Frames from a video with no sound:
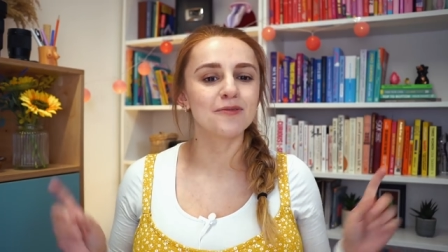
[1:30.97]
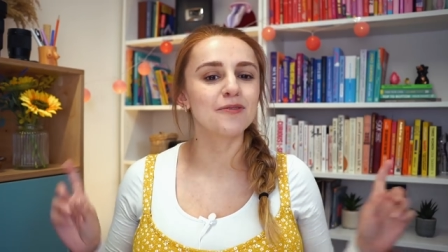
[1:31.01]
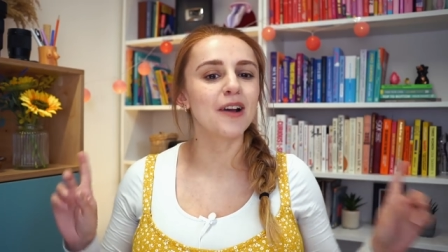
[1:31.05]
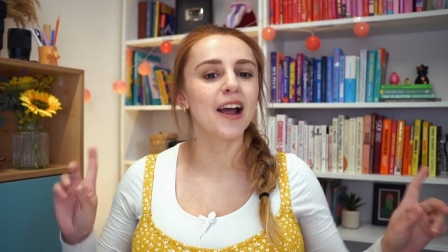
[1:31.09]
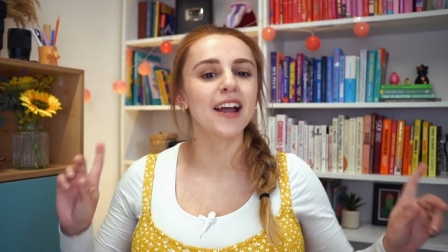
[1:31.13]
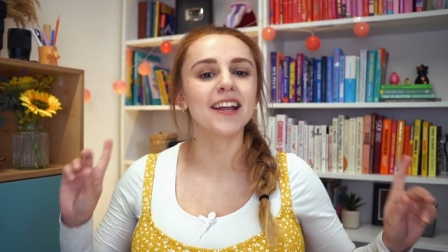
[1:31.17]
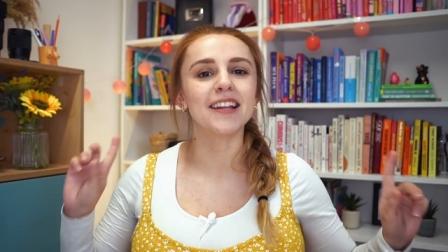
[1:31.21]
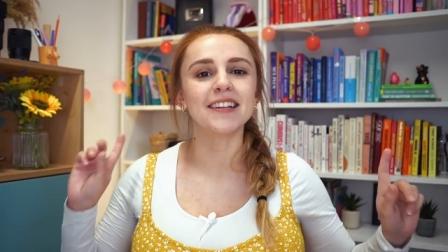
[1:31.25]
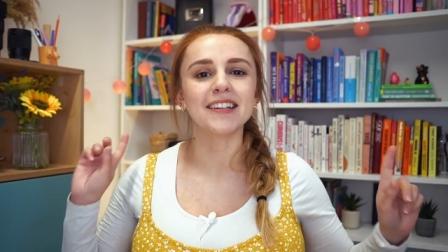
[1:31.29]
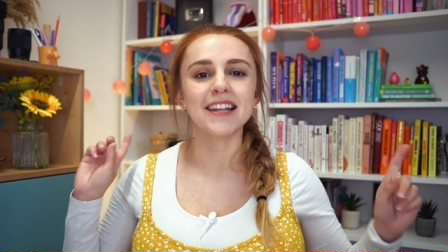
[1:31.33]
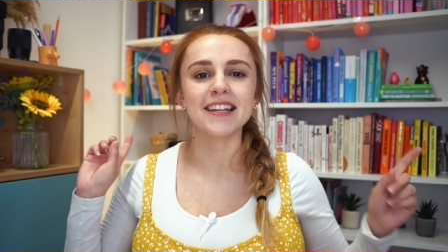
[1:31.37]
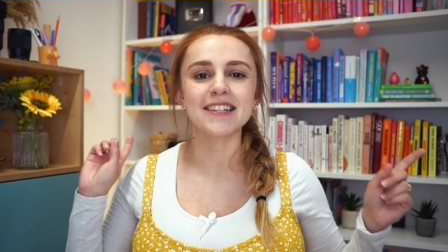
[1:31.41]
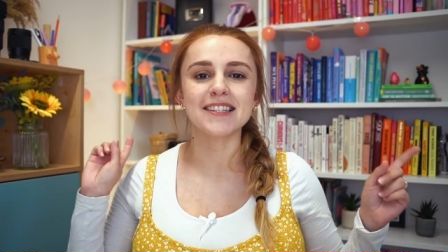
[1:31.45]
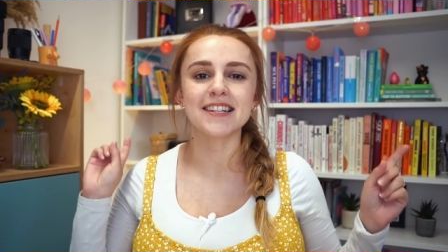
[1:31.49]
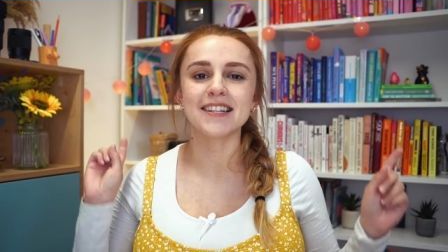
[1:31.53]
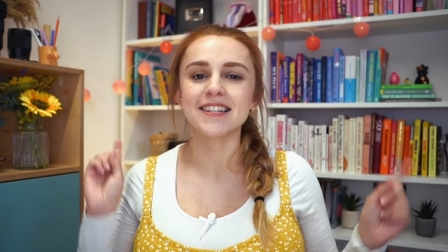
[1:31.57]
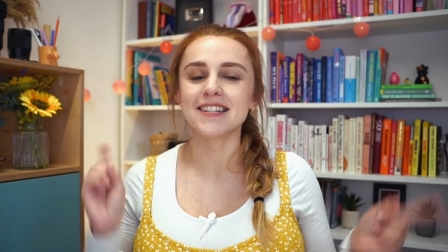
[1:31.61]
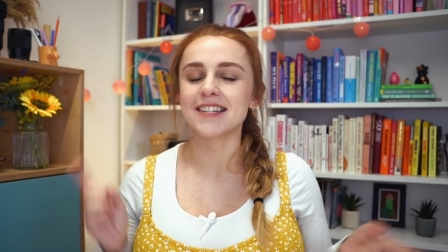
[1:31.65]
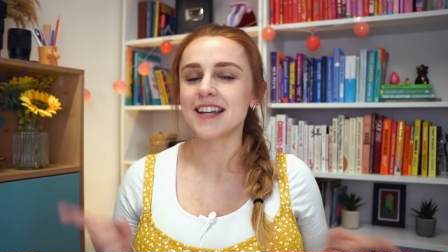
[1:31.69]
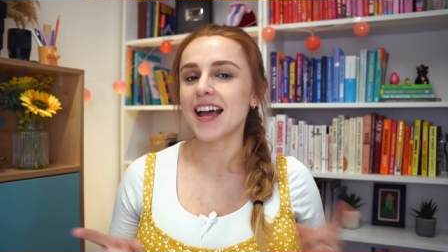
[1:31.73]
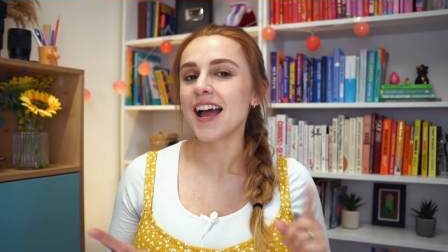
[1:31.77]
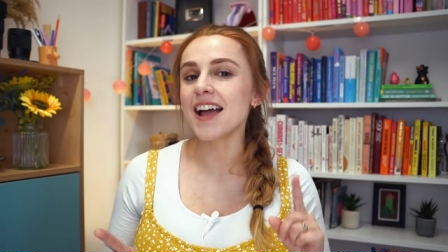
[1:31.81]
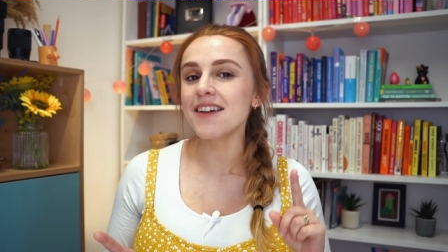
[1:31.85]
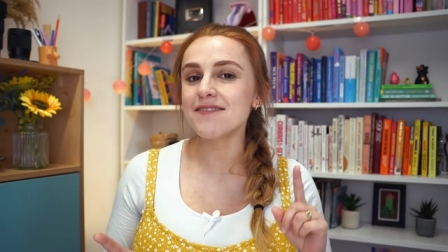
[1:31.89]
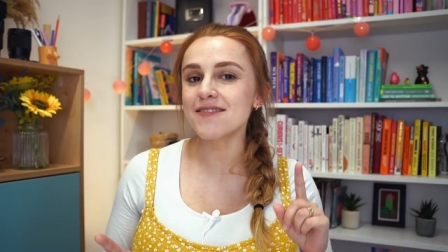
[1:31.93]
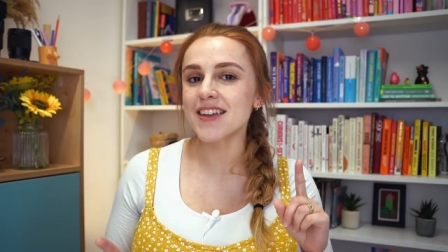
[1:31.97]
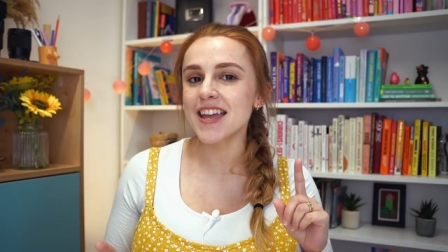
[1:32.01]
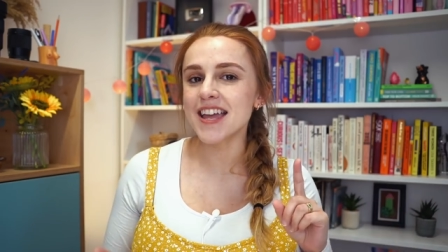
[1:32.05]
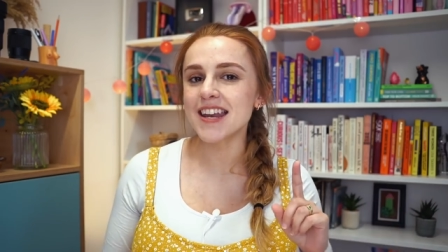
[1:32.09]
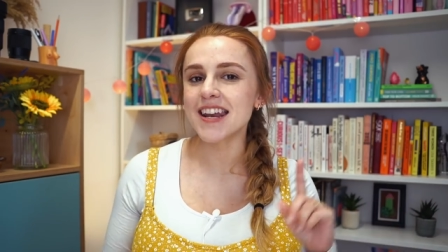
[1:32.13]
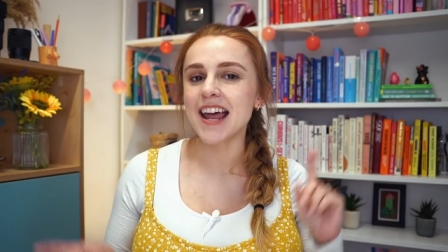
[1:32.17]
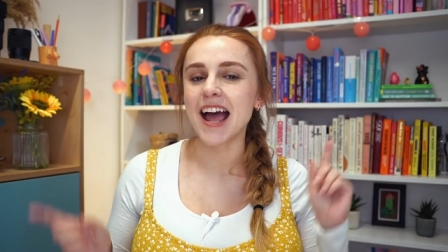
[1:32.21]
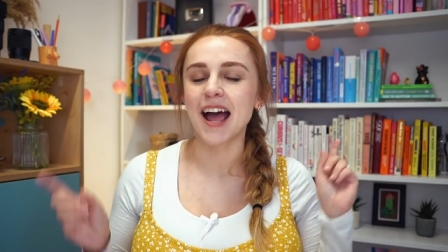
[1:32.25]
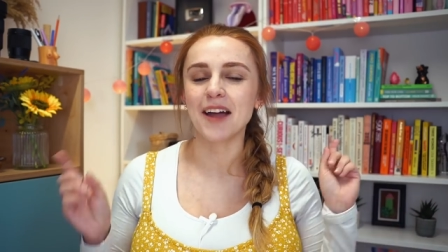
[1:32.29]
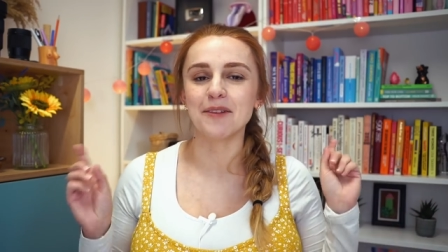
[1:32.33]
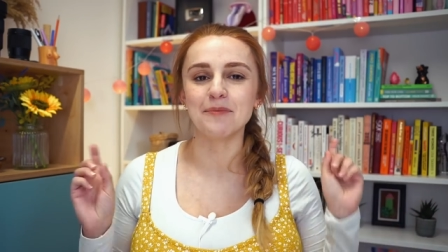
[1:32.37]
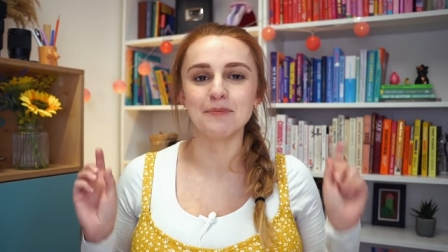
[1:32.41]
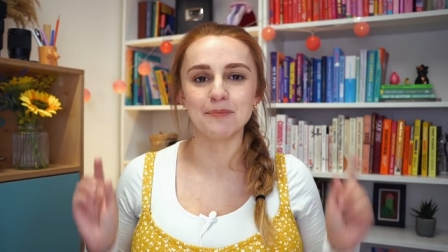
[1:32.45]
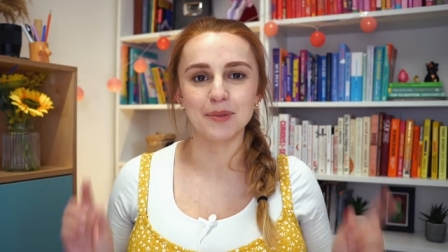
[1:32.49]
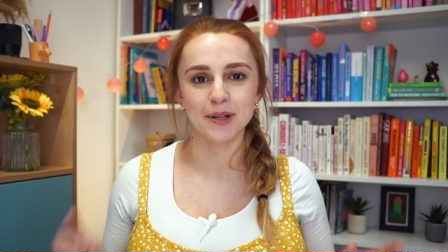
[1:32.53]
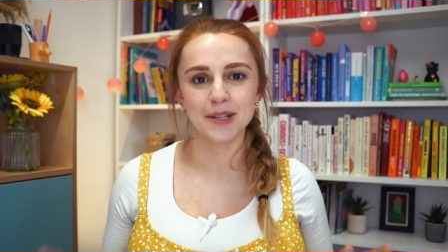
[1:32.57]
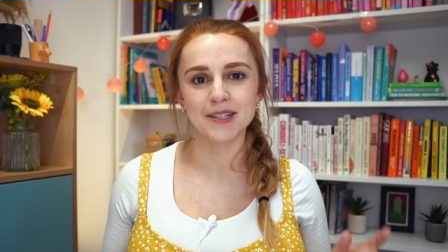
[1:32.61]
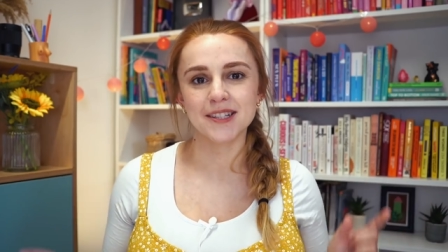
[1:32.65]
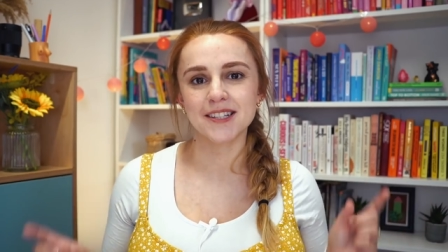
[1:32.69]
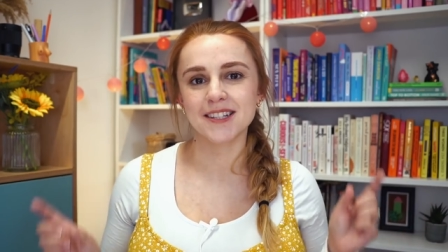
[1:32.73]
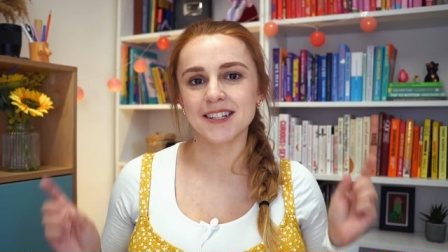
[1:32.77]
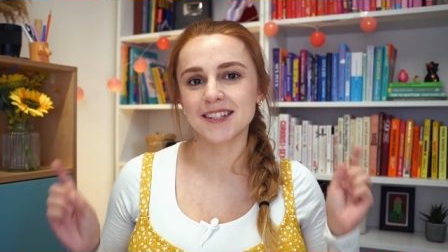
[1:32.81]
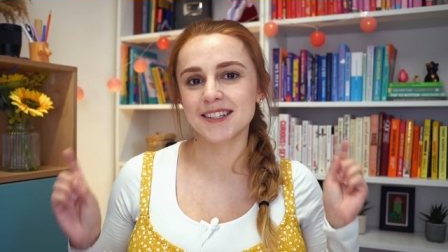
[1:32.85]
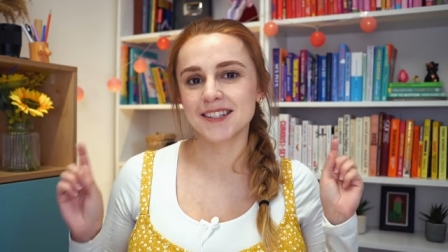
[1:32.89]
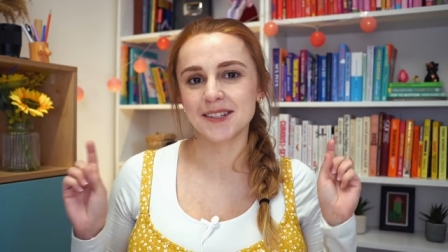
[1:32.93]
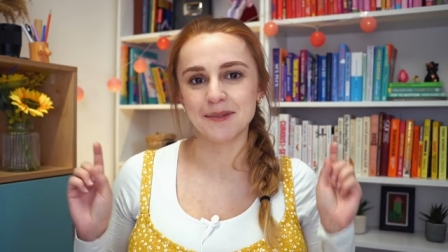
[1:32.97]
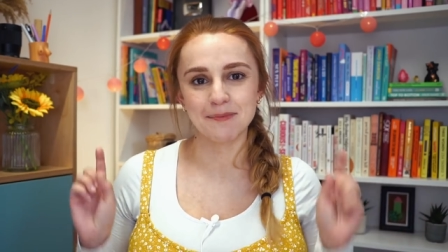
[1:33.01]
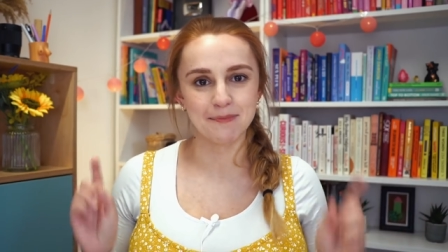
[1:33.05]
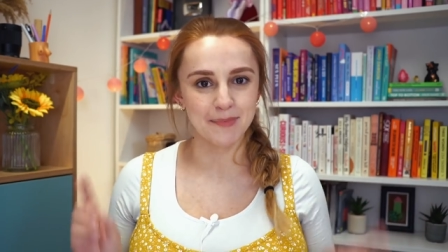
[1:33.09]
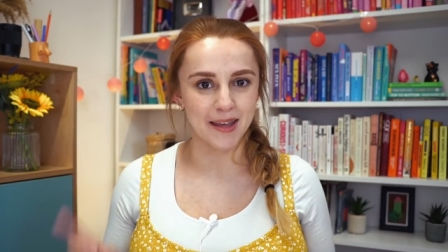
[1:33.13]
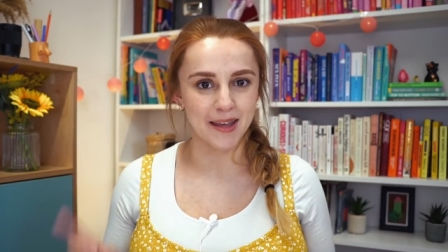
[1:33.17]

Right, let's dive in and bust some